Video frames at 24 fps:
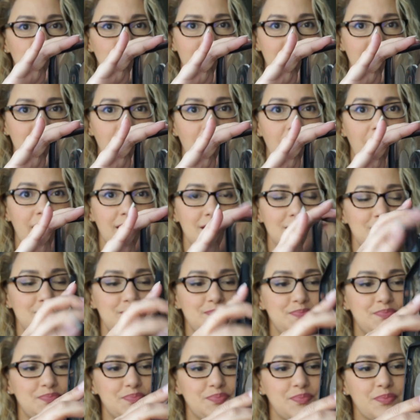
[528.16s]
right on.
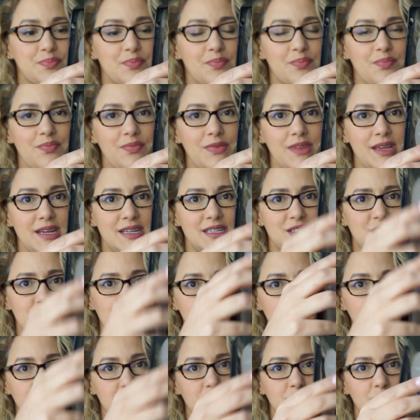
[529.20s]
And so
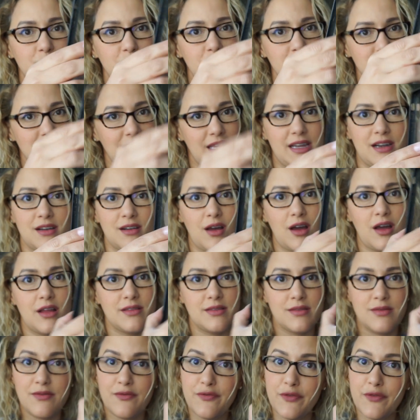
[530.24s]
you can slide it on